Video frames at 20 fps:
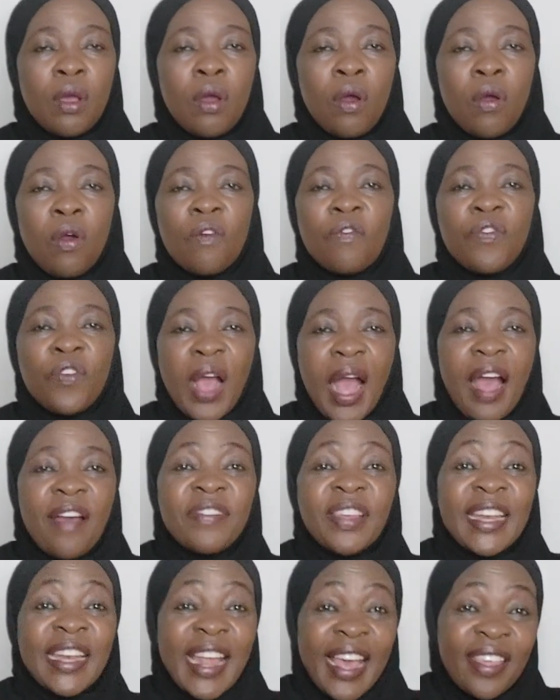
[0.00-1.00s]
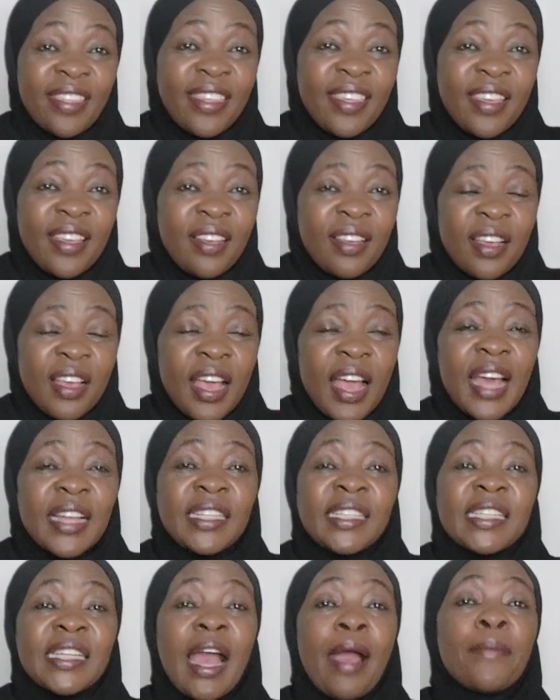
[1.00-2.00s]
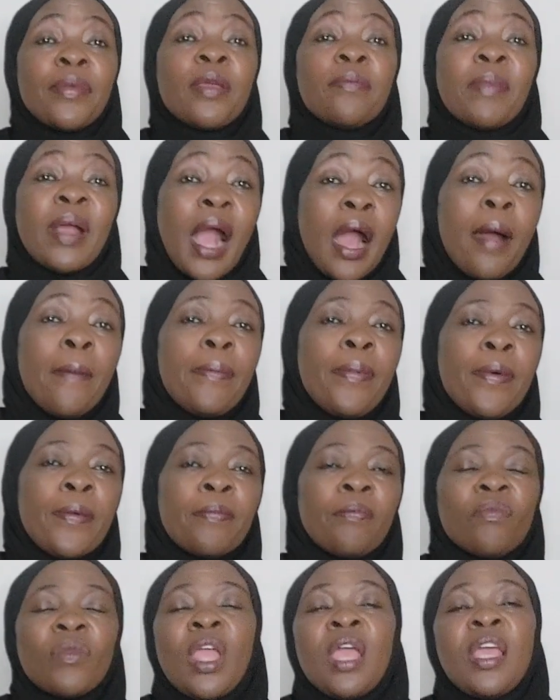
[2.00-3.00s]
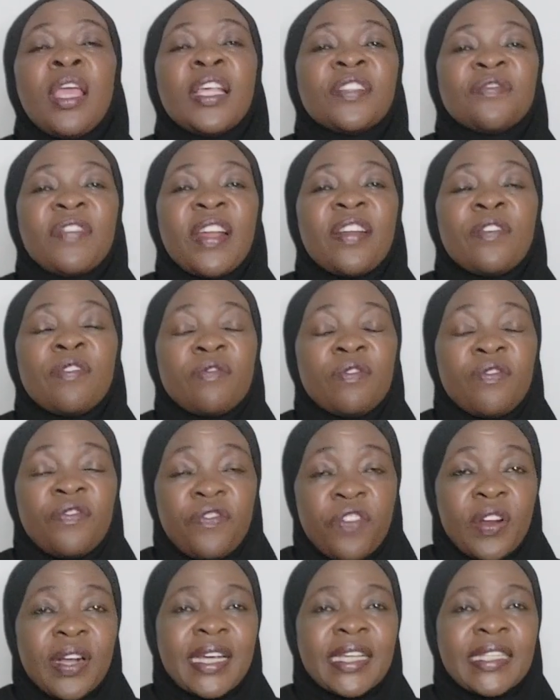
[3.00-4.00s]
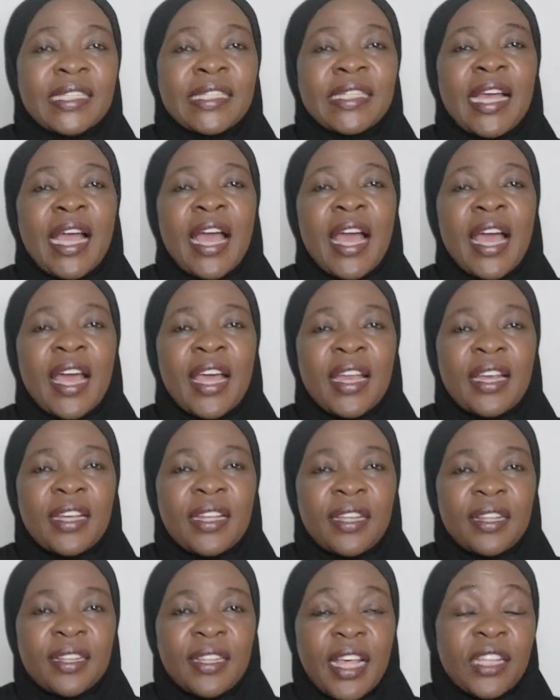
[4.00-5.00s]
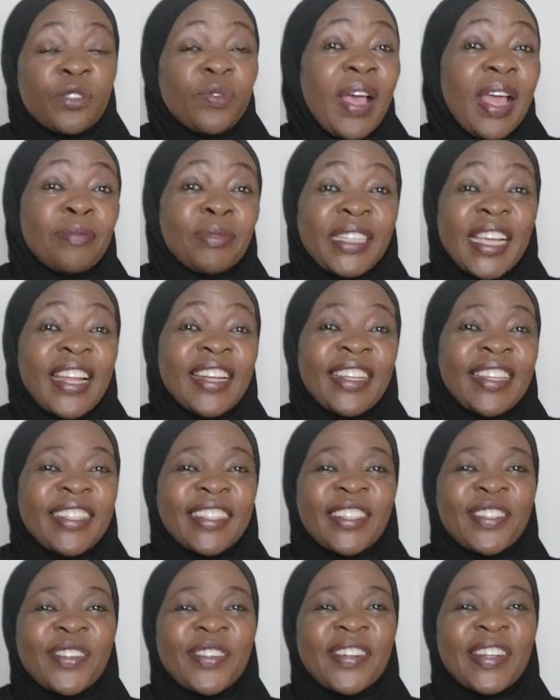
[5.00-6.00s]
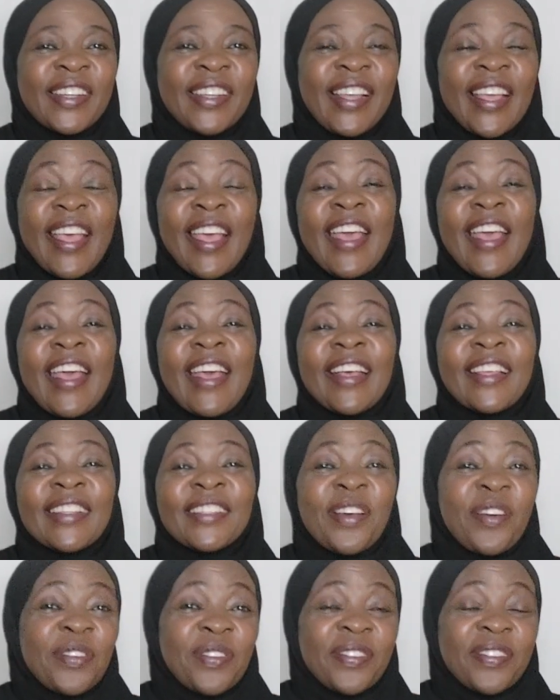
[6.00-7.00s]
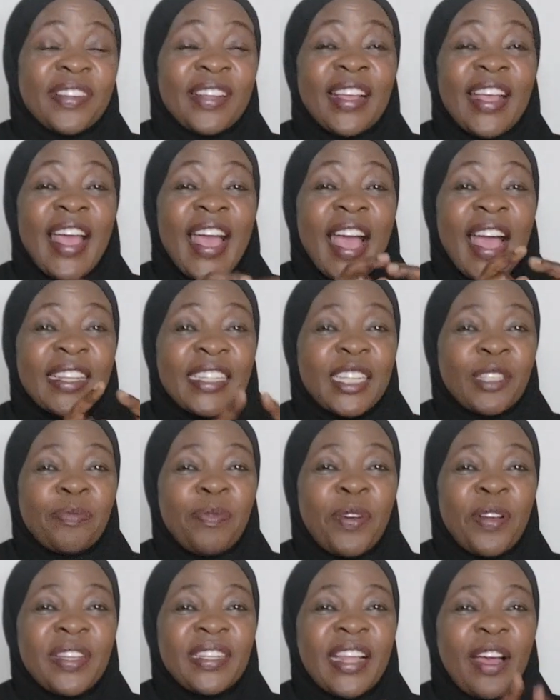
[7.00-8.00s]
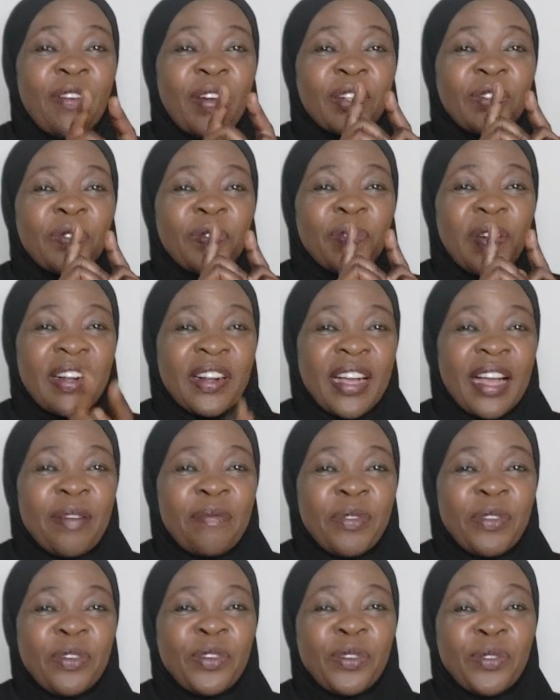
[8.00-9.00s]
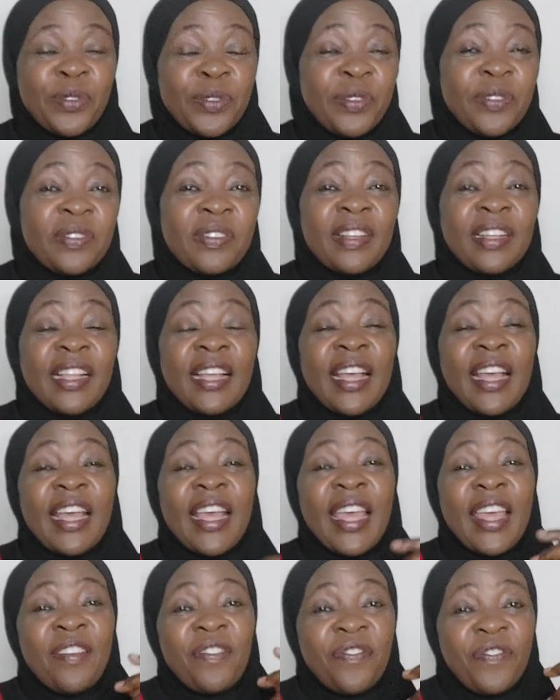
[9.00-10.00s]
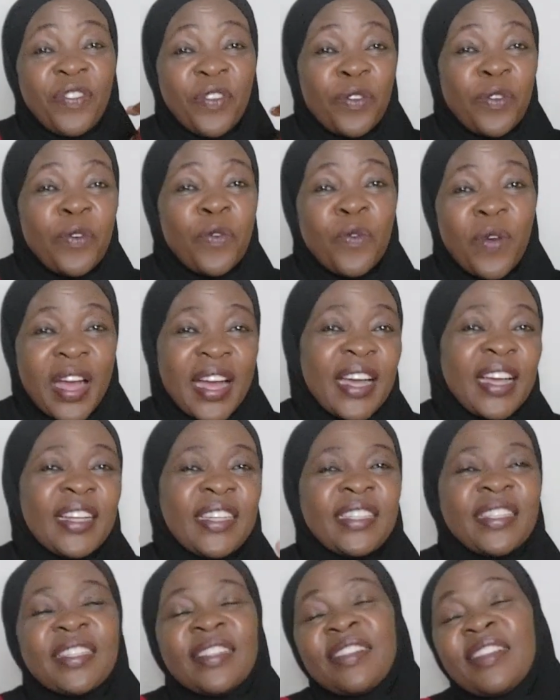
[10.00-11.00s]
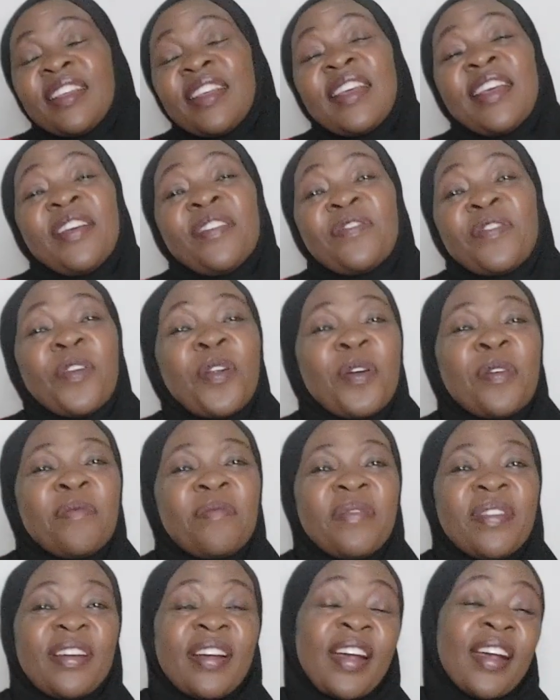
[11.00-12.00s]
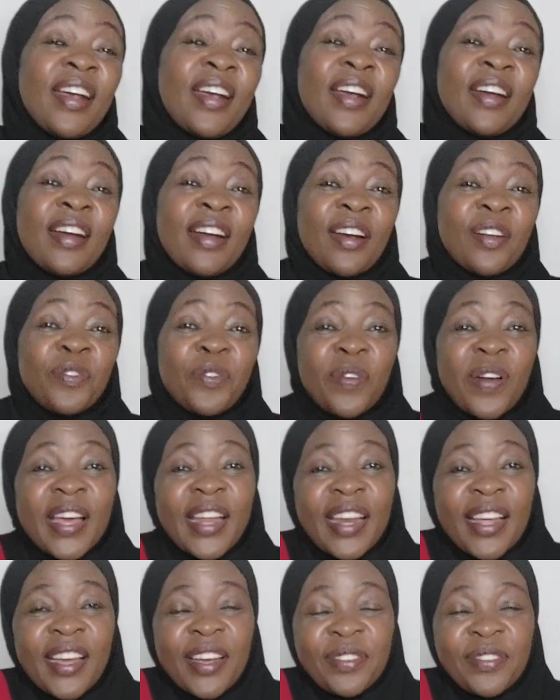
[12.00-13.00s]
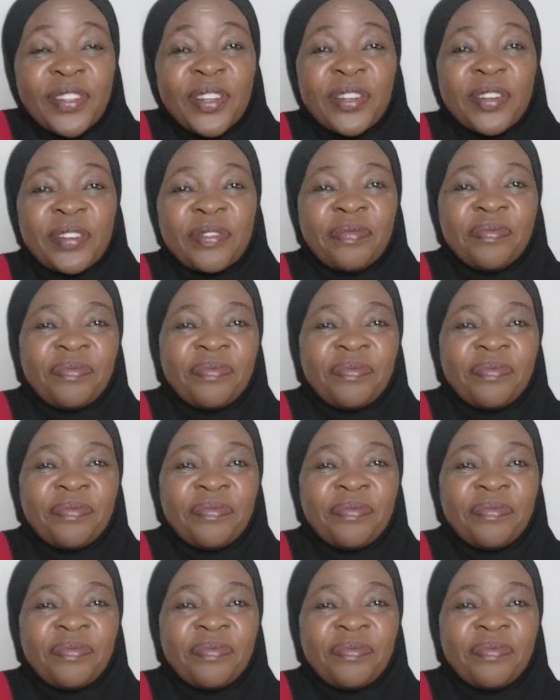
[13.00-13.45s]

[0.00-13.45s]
of having nothing and it's coming up, he's very focused, and that's why I'm sharing his story. So at this point, I want to welcome you to a few words from Unwana Udoh.